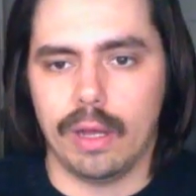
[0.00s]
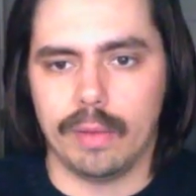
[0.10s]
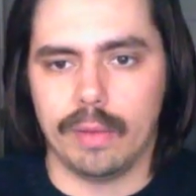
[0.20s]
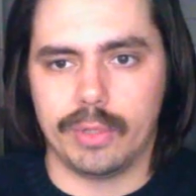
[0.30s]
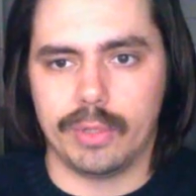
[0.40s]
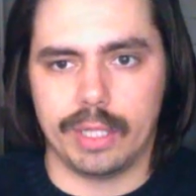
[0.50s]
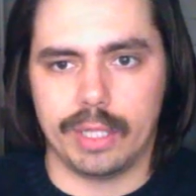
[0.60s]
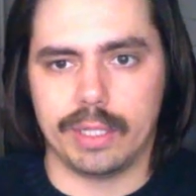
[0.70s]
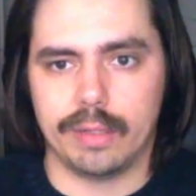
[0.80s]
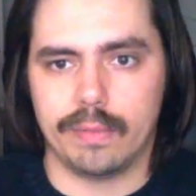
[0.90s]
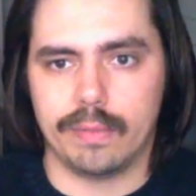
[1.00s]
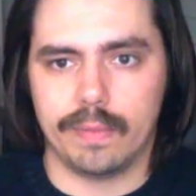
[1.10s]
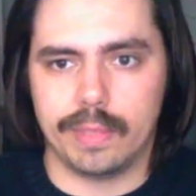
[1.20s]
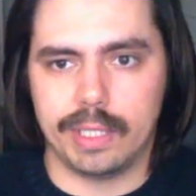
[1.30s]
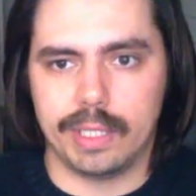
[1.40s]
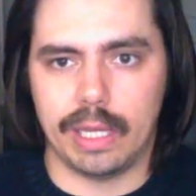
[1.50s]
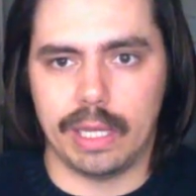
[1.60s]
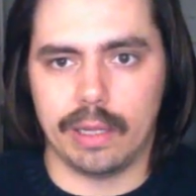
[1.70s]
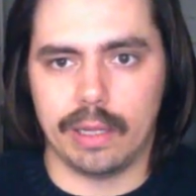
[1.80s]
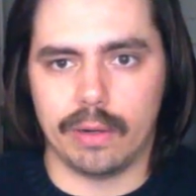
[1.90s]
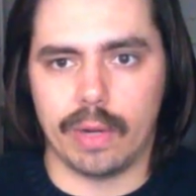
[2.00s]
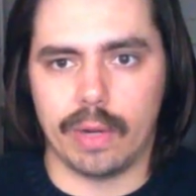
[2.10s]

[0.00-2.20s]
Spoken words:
So that's a sneaky little way,